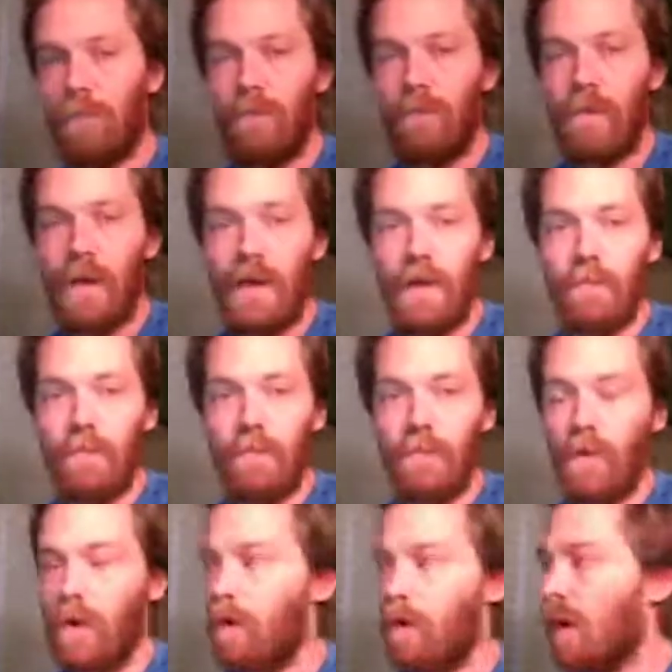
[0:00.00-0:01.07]
Wham.
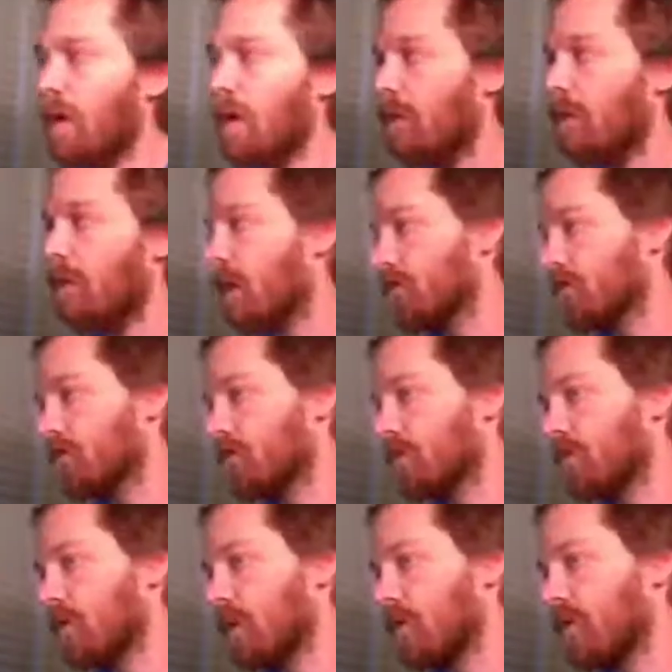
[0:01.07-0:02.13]
All right, all right.
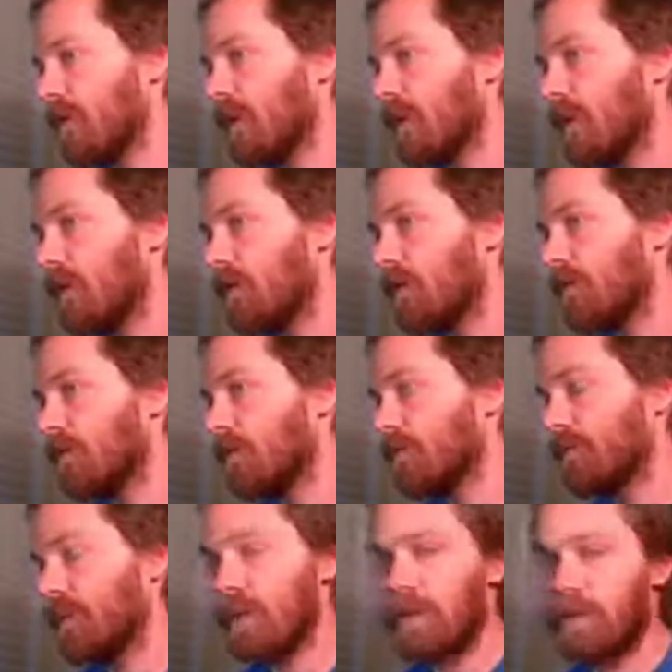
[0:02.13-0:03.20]
I think
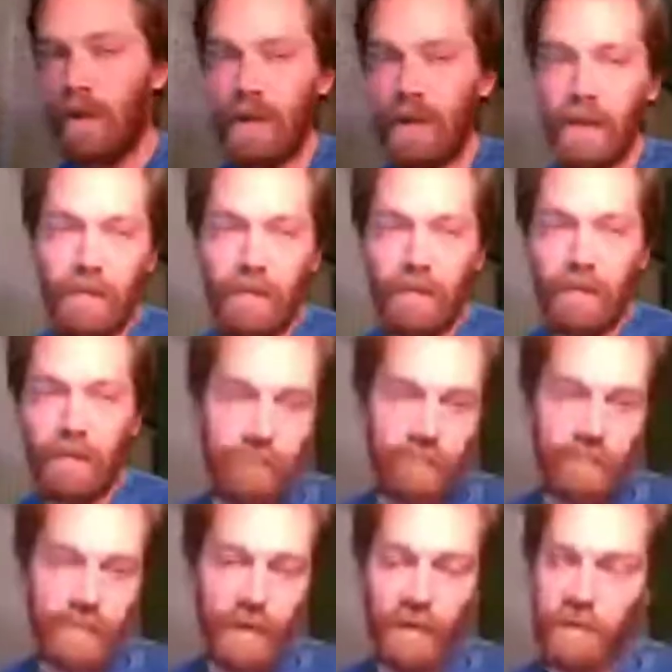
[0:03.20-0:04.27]
I'm finally ready.
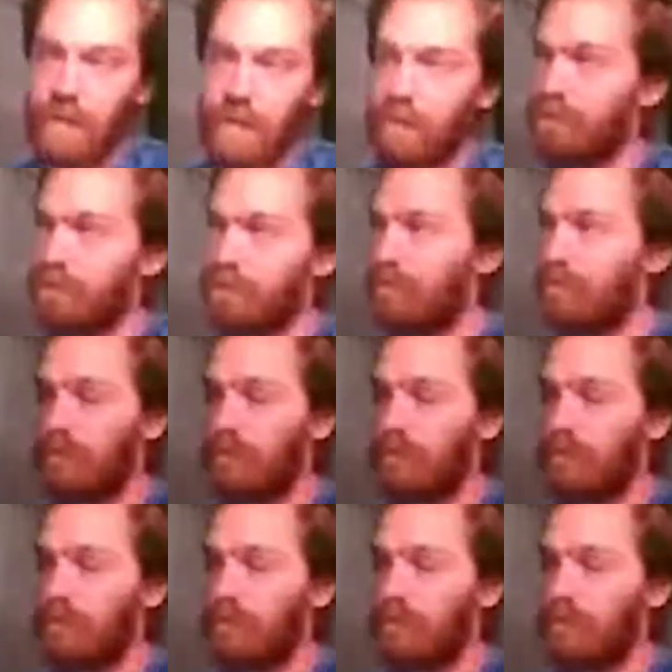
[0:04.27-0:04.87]
Sorry, team.